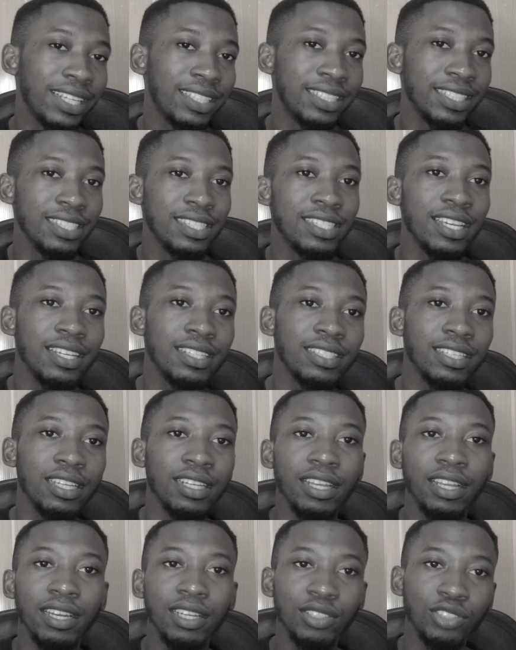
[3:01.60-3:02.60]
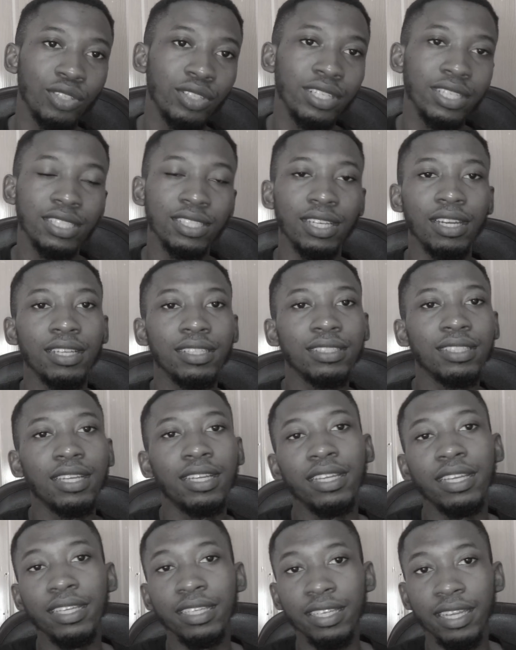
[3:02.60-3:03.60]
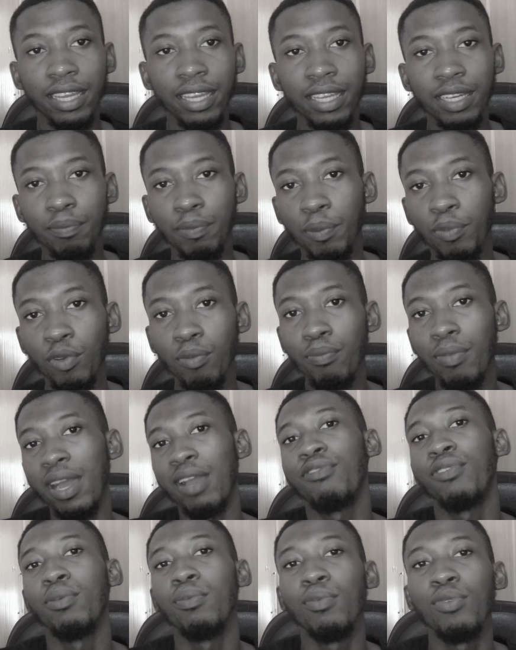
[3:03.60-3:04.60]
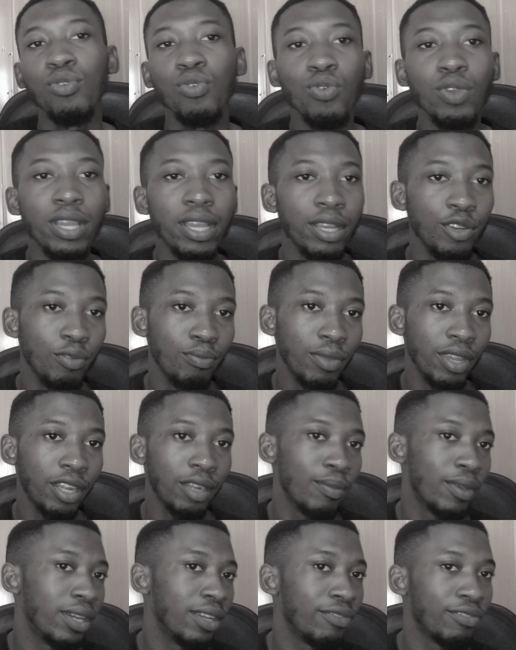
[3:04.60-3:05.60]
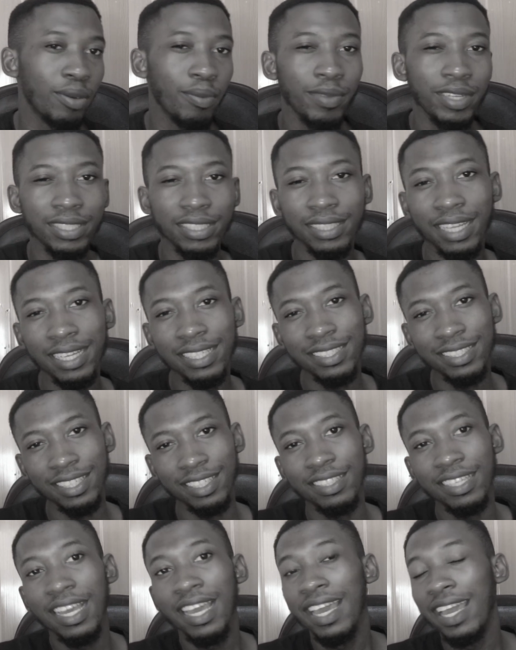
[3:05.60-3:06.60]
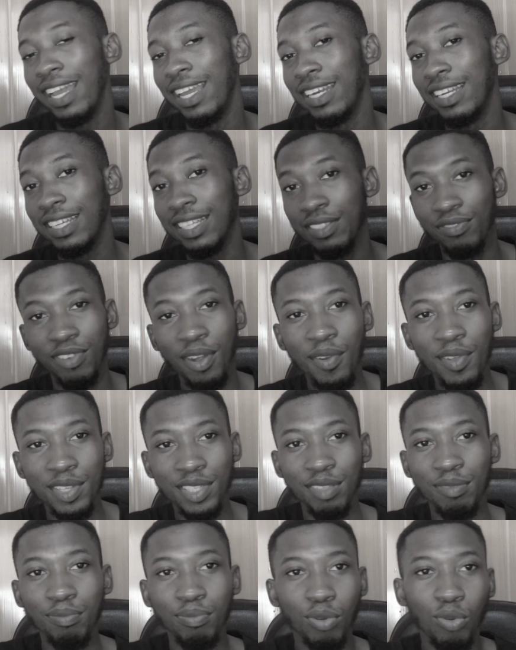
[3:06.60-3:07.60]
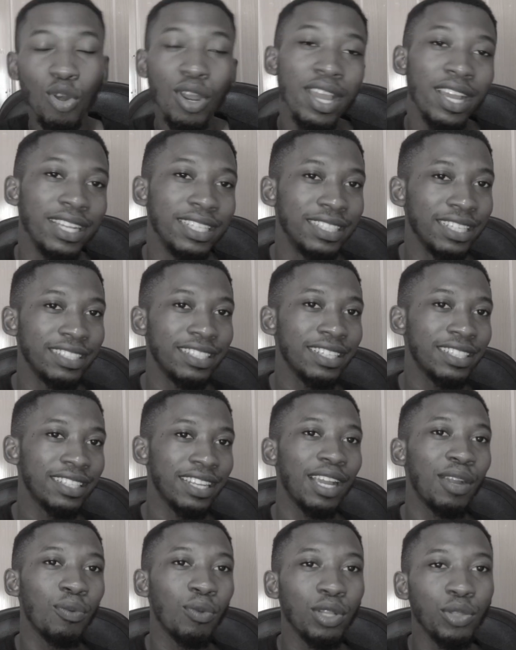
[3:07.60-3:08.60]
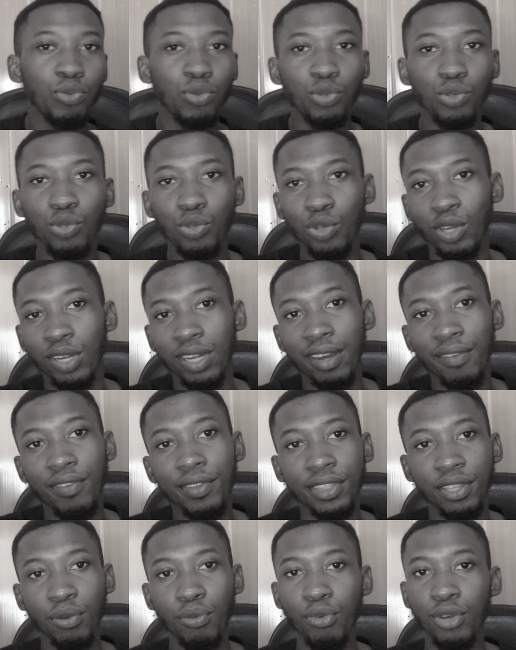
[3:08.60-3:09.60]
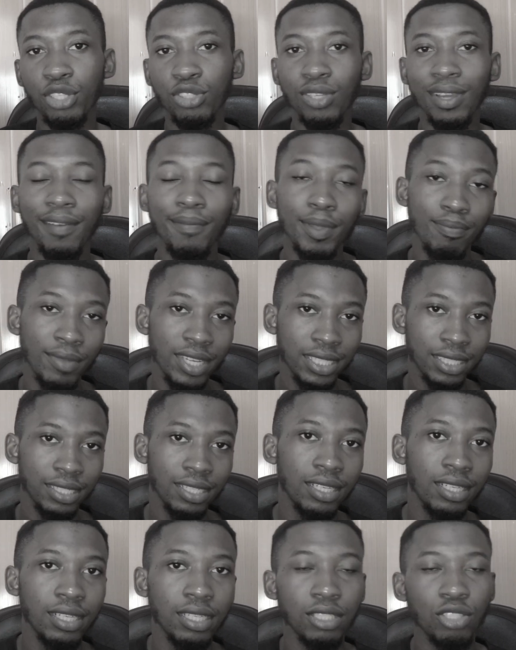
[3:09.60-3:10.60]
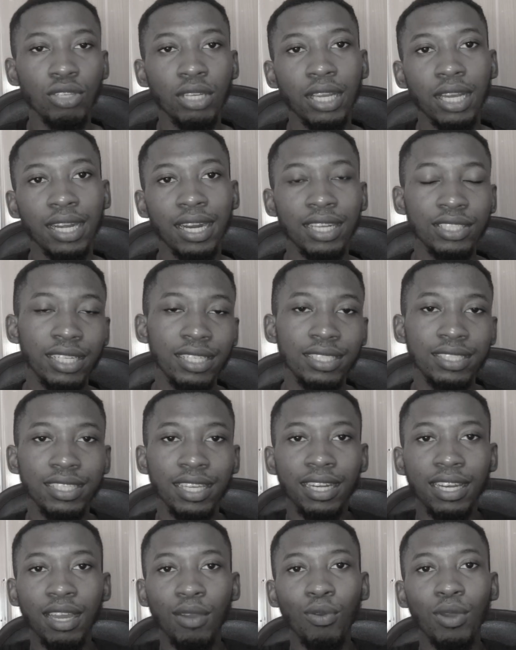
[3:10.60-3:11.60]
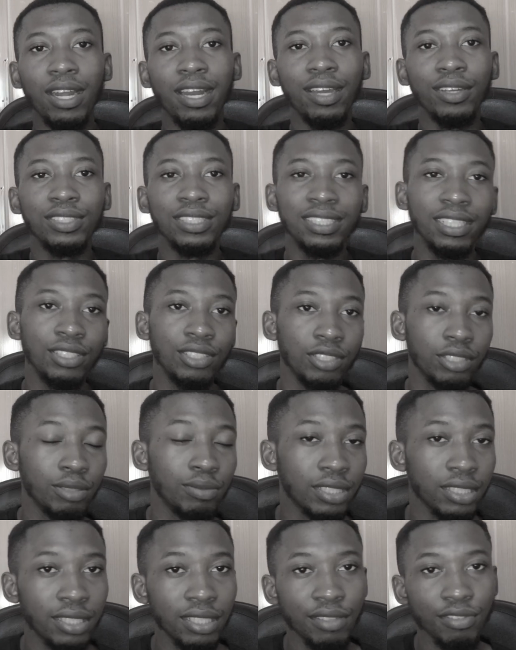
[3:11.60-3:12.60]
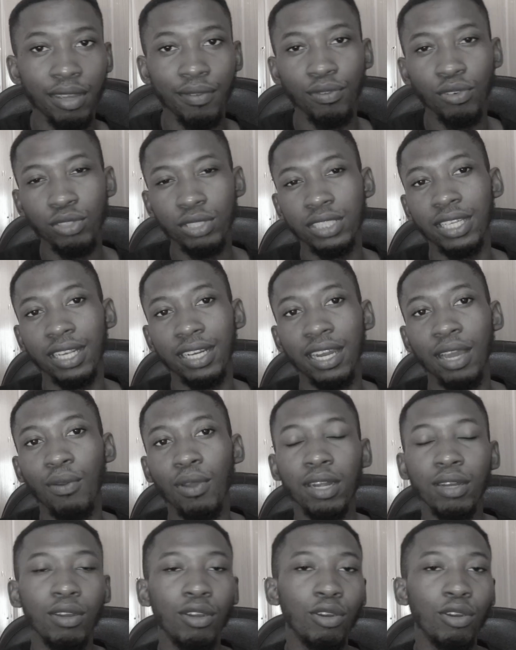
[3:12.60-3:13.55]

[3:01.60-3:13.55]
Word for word: like t-shirts and electronics, you understand? And in the end people buy from you and you make money from it. That's it, and it's very simple, just like what we do on Everything Rich. So I've been mentioning this, you can actually check that one out in the description if you have not checked that one